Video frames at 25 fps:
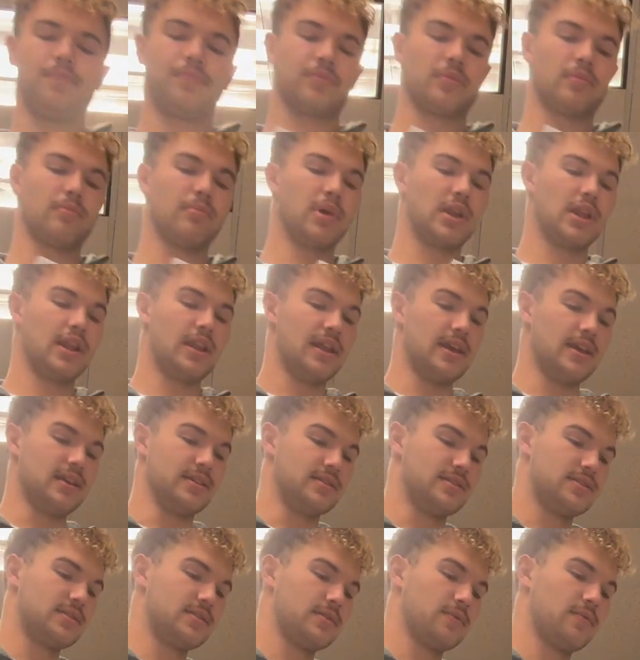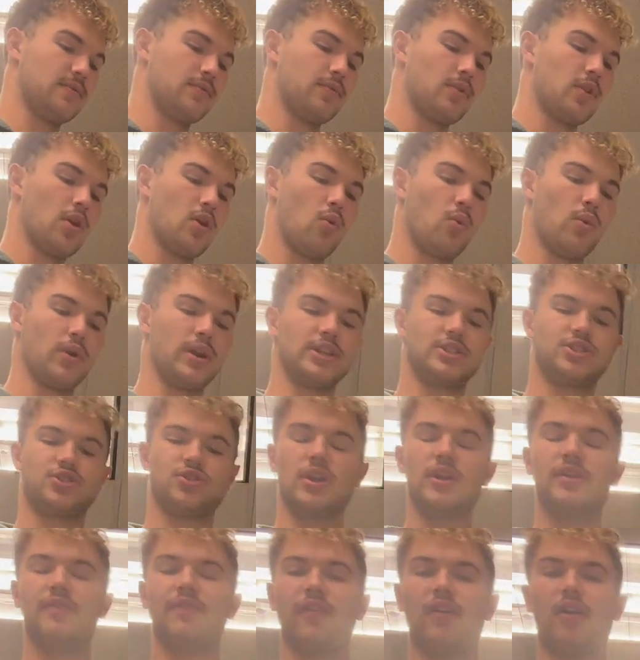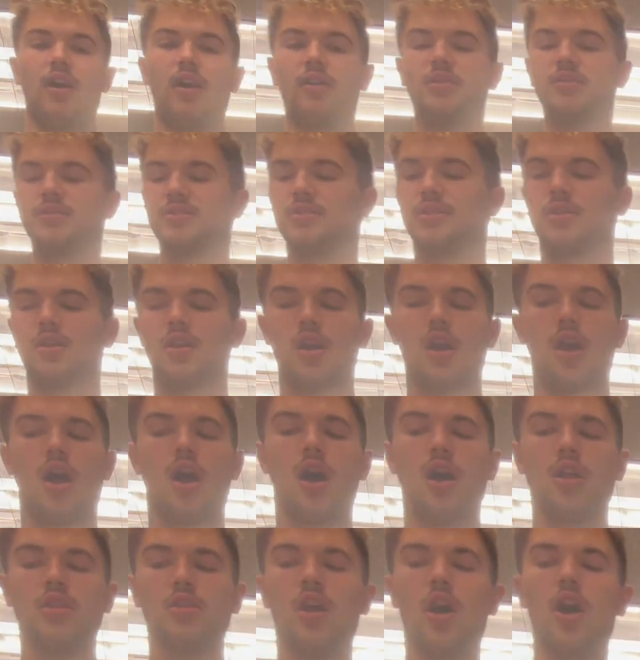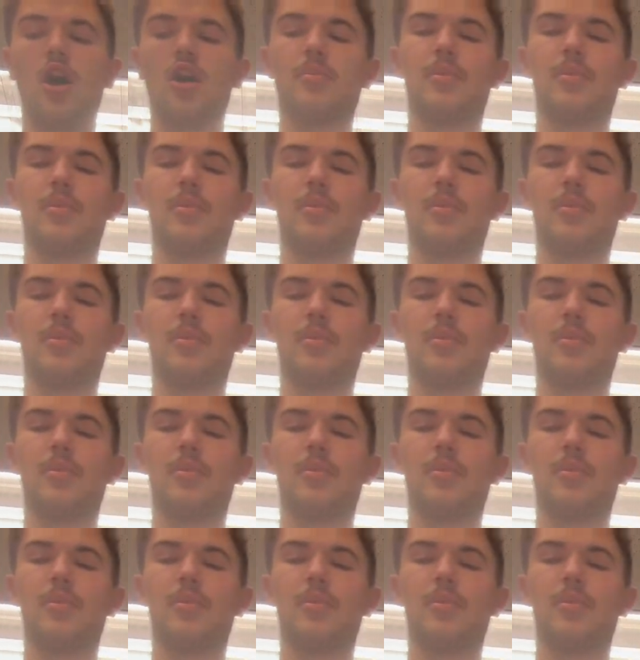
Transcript: but it is. When a tree falls, a log